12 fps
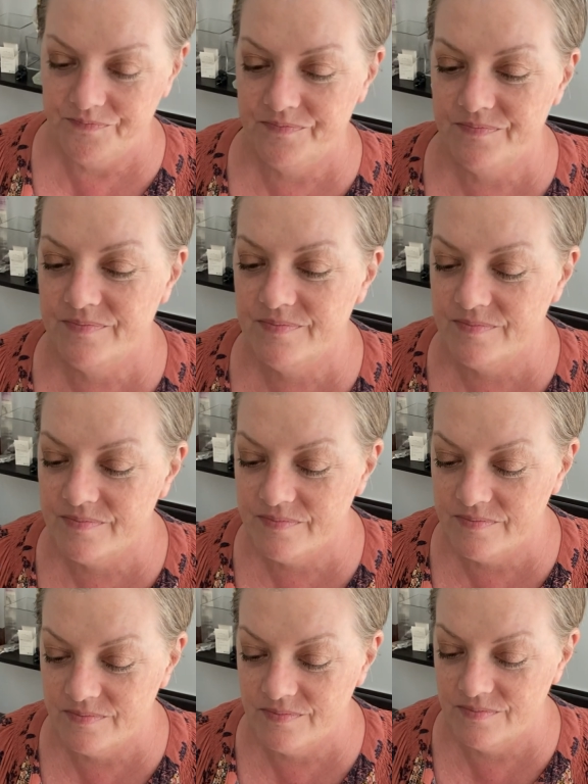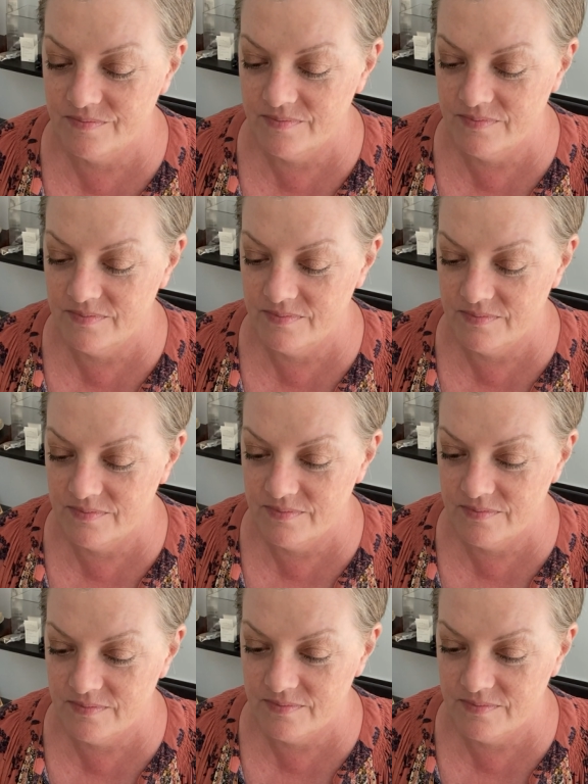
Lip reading: (no one is talking)